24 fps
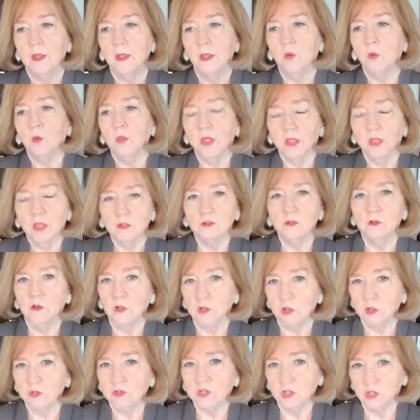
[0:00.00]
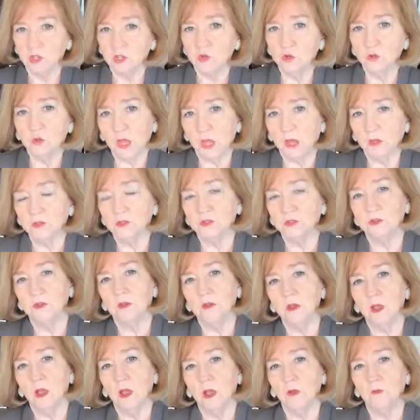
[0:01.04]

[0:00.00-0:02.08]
we could do close to 2,000